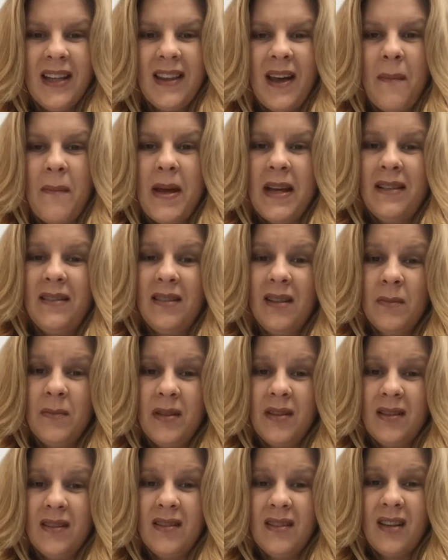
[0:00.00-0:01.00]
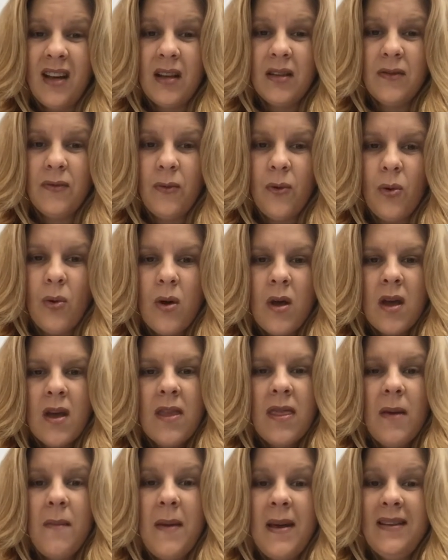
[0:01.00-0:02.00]
makes them successful,
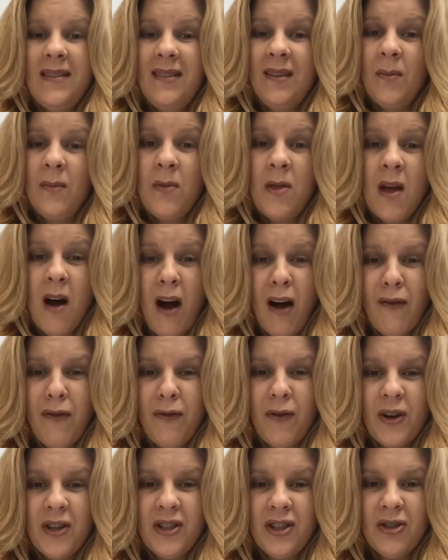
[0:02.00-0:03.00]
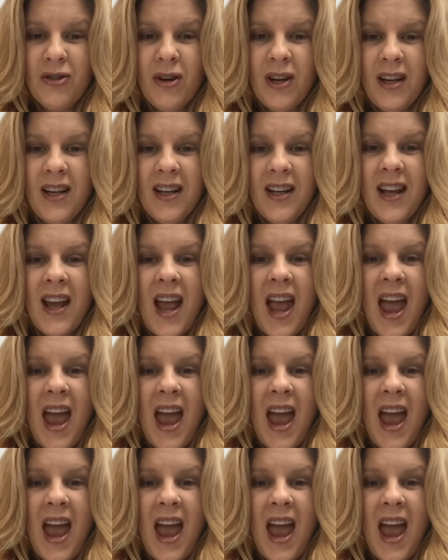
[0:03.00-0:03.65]
that makes them not frustrated,